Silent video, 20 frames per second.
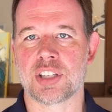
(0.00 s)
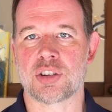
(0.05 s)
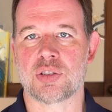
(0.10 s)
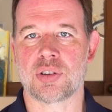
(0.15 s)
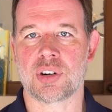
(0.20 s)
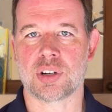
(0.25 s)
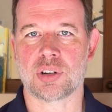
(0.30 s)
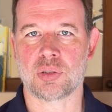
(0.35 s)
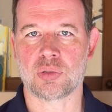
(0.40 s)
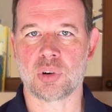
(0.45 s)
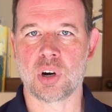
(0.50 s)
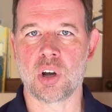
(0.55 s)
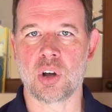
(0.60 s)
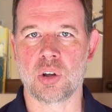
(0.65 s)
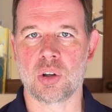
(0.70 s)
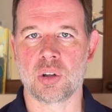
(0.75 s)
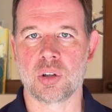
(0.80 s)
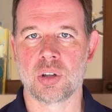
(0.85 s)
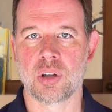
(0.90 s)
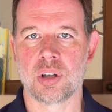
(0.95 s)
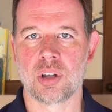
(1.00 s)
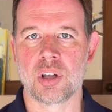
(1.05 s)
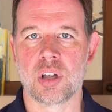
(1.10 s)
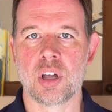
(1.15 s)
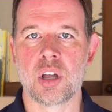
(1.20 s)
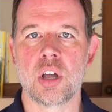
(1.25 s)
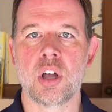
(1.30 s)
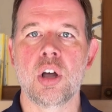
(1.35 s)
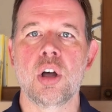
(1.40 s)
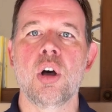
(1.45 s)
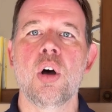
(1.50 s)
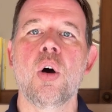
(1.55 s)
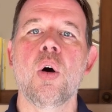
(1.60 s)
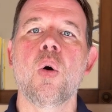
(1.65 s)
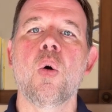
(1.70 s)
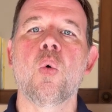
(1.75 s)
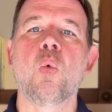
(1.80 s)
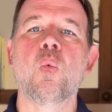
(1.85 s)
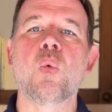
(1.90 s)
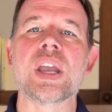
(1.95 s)
critical role.
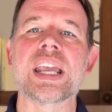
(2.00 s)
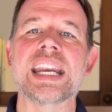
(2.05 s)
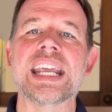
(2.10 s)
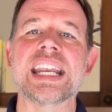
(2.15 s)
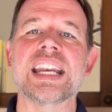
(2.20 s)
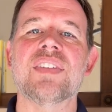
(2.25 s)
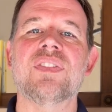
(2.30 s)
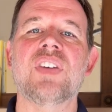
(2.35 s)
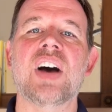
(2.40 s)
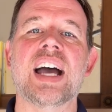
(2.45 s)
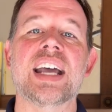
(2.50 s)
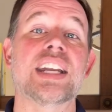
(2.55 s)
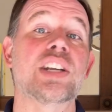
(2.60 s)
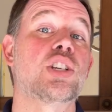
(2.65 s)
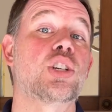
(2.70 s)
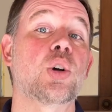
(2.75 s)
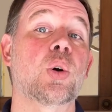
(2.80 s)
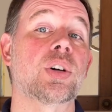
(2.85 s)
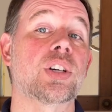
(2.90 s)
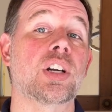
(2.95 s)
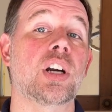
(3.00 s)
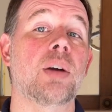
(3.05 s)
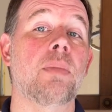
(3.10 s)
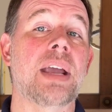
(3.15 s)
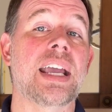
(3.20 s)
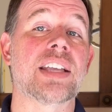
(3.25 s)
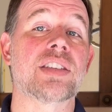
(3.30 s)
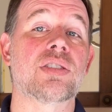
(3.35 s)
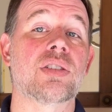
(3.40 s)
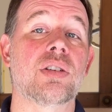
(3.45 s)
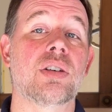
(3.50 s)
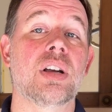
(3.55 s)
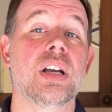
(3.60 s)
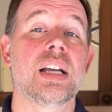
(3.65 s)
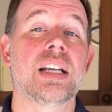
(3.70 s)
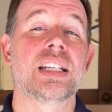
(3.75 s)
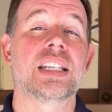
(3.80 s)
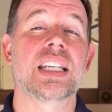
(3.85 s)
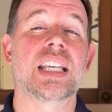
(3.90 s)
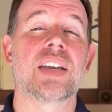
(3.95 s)
We need to find a short-term answer
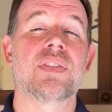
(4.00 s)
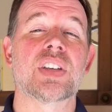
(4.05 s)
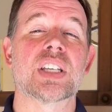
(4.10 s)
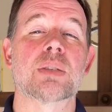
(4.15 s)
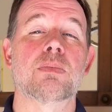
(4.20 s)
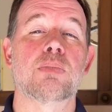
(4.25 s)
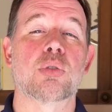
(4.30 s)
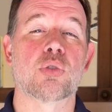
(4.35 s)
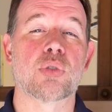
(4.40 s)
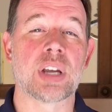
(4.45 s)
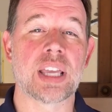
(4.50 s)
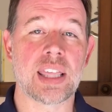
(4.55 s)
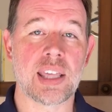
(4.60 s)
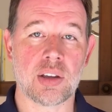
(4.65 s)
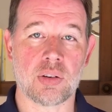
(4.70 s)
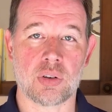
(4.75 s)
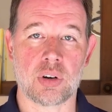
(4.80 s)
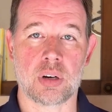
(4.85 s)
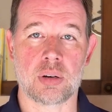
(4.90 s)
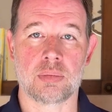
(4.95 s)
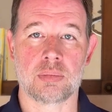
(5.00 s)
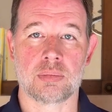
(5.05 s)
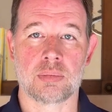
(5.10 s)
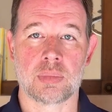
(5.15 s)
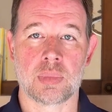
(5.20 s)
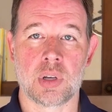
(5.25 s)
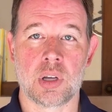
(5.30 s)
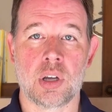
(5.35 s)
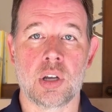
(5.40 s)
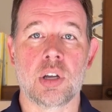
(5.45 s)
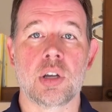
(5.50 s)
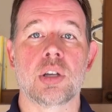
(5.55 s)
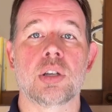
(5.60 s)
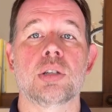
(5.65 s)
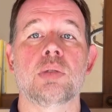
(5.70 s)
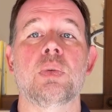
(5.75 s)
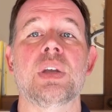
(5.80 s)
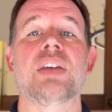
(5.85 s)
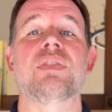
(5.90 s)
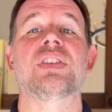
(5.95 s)
to give us breathing room,
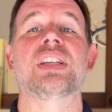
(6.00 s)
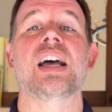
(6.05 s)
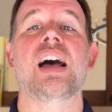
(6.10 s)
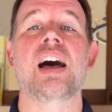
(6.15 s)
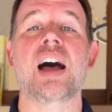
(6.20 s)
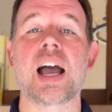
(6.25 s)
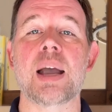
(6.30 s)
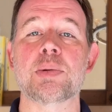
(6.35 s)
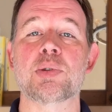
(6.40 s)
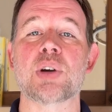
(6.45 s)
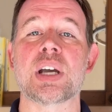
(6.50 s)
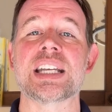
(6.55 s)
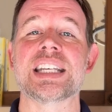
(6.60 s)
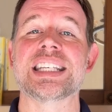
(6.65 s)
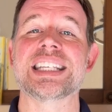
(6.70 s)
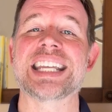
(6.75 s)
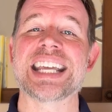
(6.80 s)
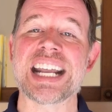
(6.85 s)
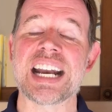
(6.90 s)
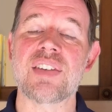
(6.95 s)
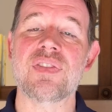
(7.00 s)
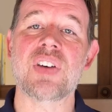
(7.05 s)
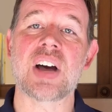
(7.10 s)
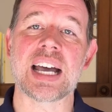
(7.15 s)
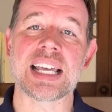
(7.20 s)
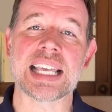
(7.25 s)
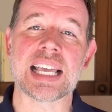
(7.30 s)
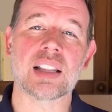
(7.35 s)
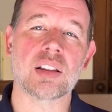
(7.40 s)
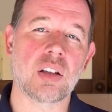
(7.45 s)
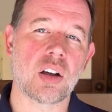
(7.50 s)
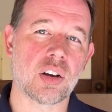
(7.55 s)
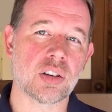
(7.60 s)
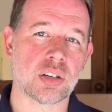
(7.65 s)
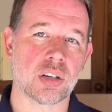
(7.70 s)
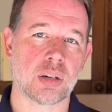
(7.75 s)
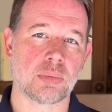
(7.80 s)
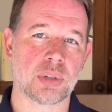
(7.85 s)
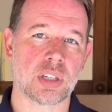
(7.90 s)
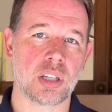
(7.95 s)
so we have time to identify that
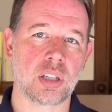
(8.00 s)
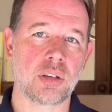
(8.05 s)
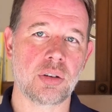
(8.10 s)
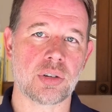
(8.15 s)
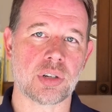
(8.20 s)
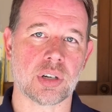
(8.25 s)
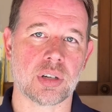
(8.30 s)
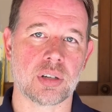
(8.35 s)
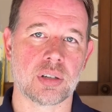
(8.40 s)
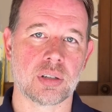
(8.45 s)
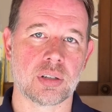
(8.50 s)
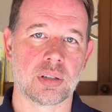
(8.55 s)
long-term solution.